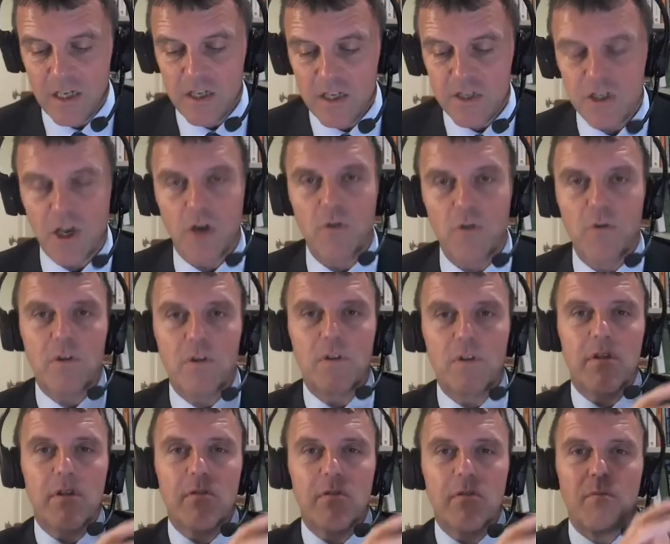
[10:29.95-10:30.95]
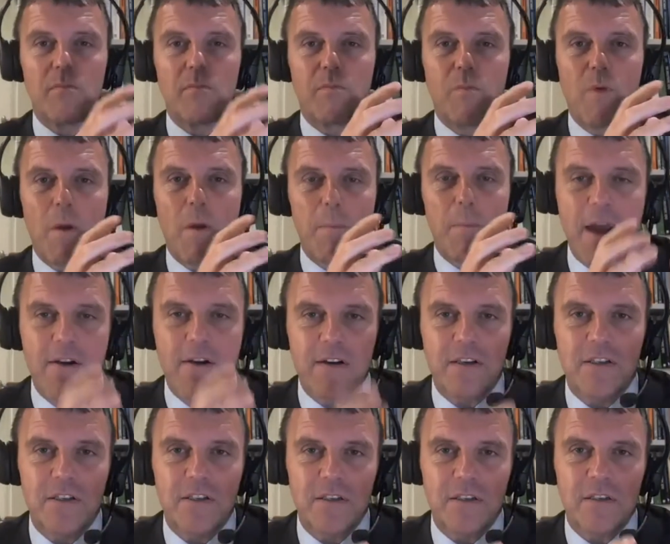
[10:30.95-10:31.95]
So what
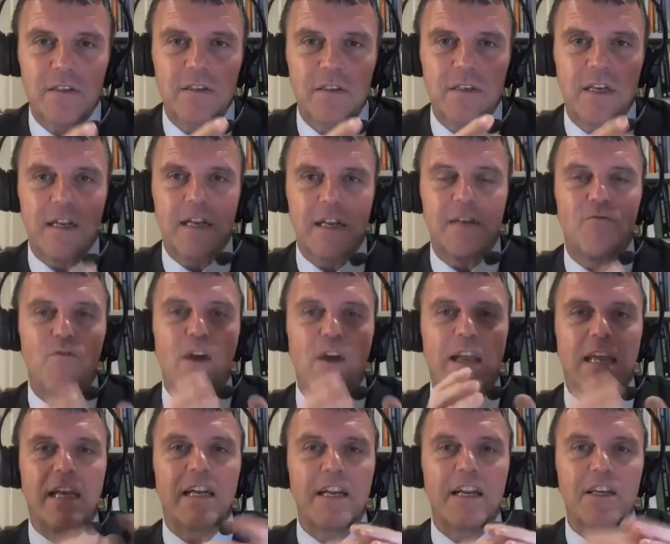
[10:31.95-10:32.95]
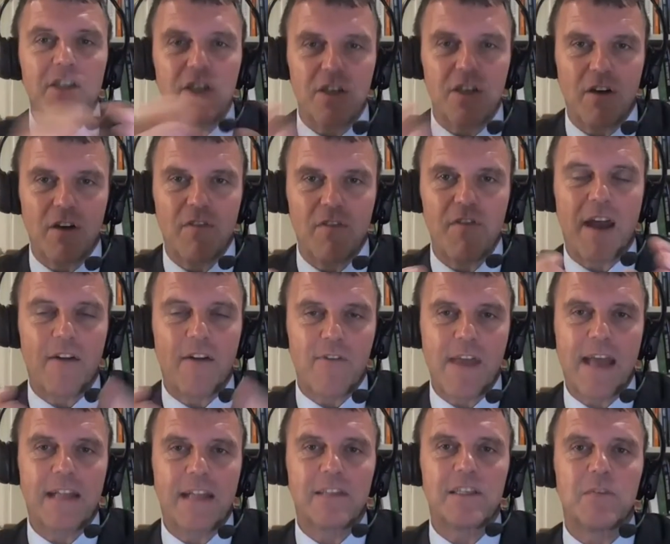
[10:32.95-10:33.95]
Paris did in recognition of that
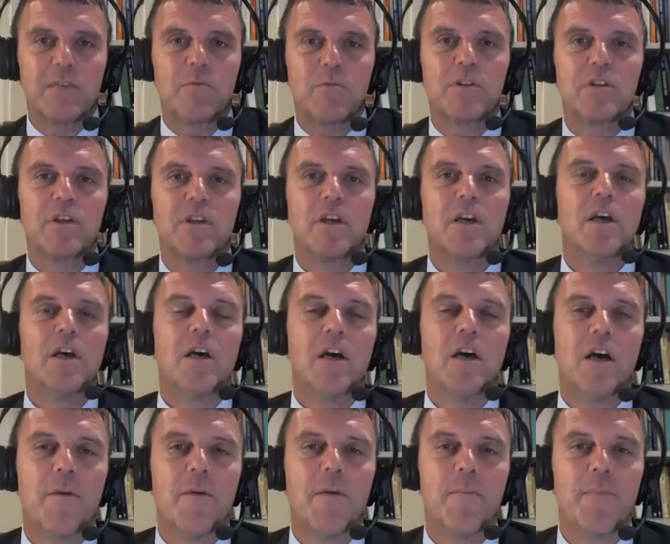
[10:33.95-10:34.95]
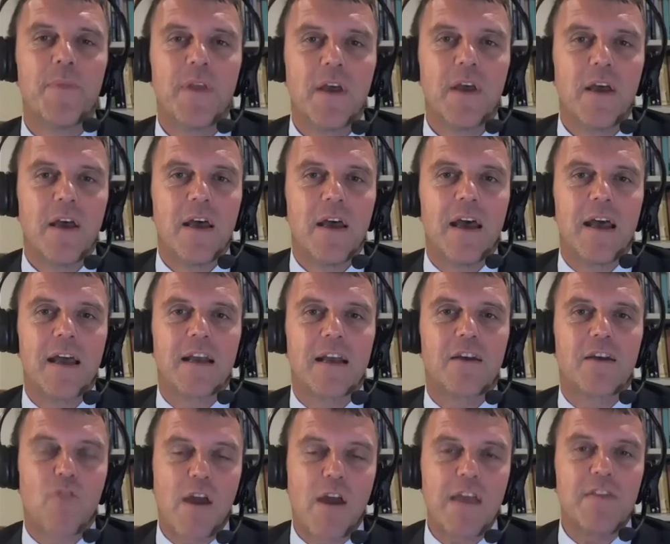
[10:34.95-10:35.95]
reality was
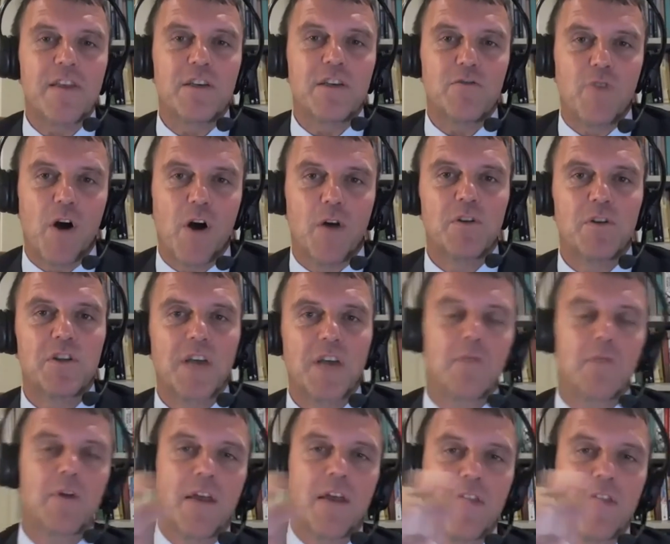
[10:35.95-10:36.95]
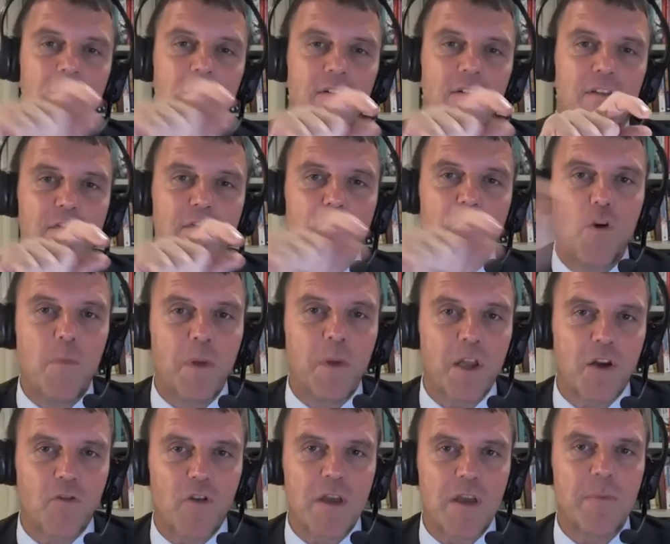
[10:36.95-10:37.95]
create this role to say, okay, the formal
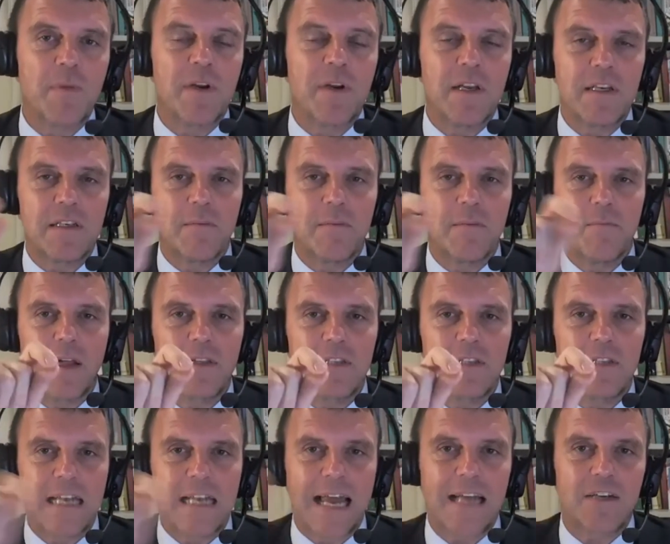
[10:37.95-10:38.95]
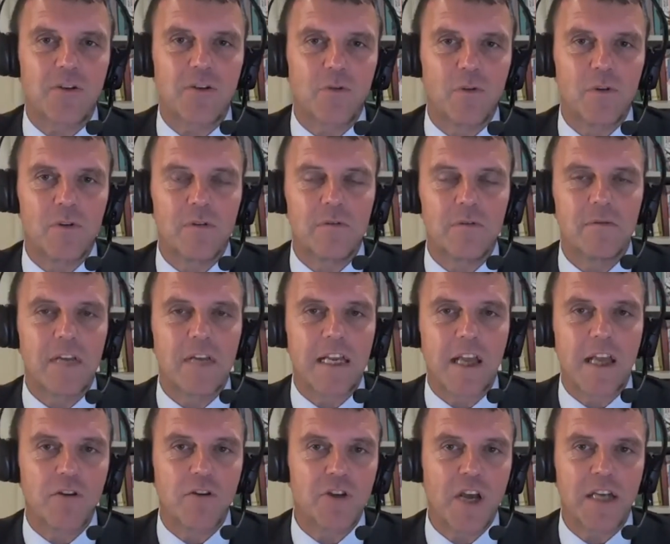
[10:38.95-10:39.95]
agreement is a multilateral
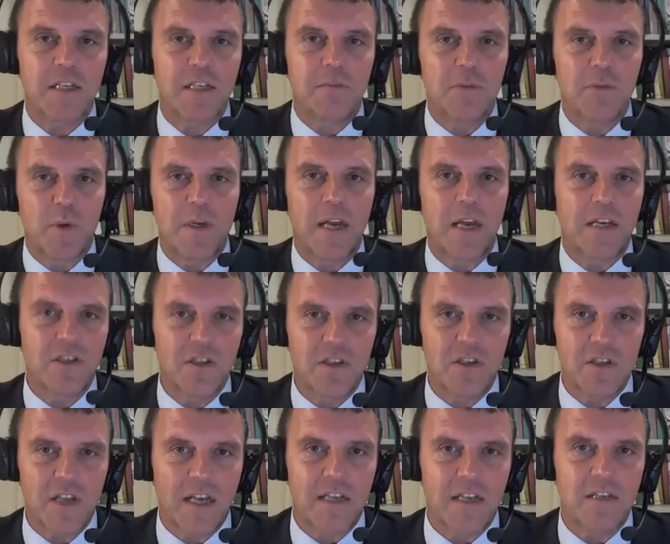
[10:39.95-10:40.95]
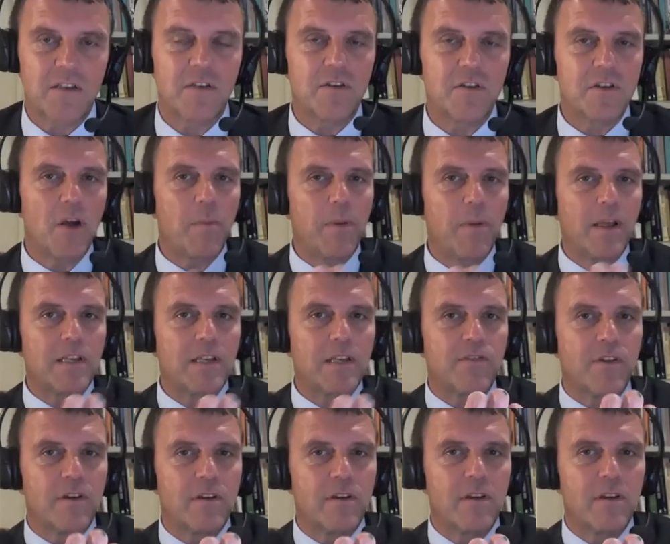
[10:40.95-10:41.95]
negotiation between nation states, so there's no place for